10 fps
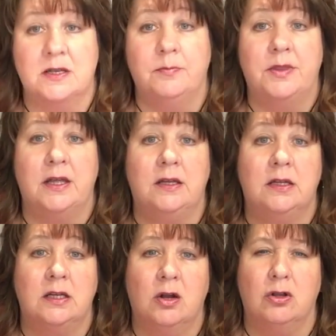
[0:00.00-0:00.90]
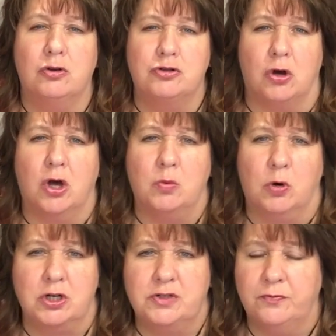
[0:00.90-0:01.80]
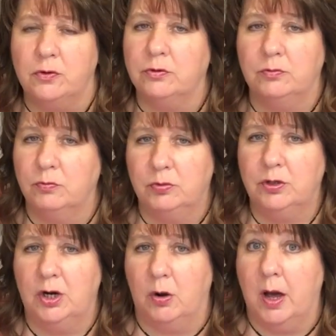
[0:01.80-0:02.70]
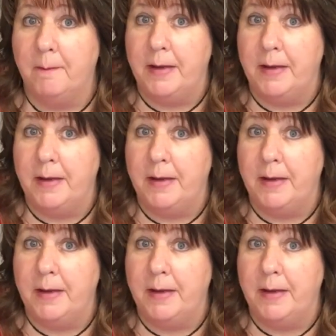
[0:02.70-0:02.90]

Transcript: something, you know, a little Dawn works for, you know, a